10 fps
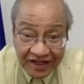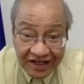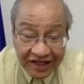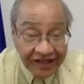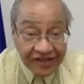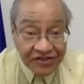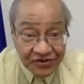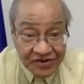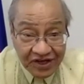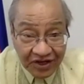and as a
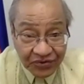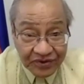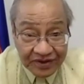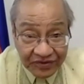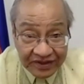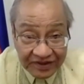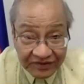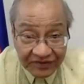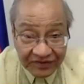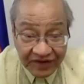result, when
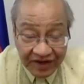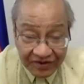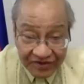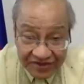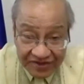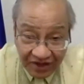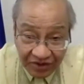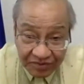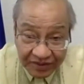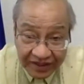the virus
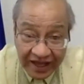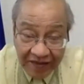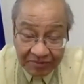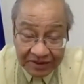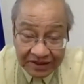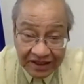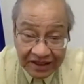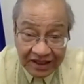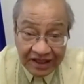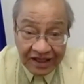outbreak happened,
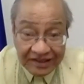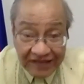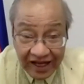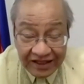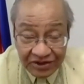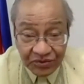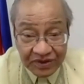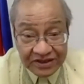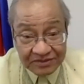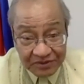that
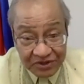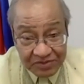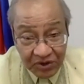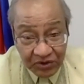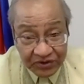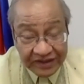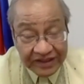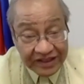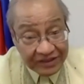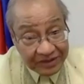was postponed, and then
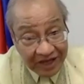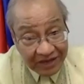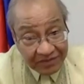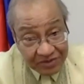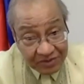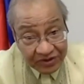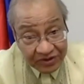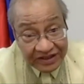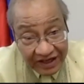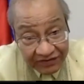it became postponed
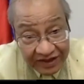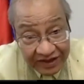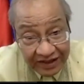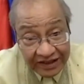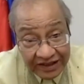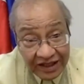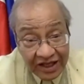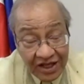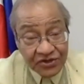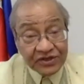indefinitely.
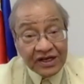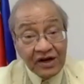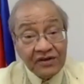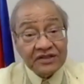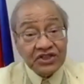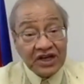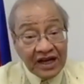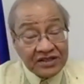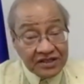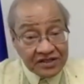So now the
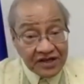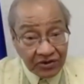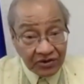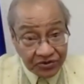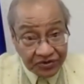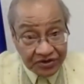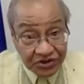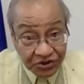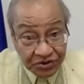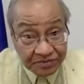challenge is how to
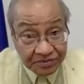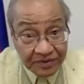resume,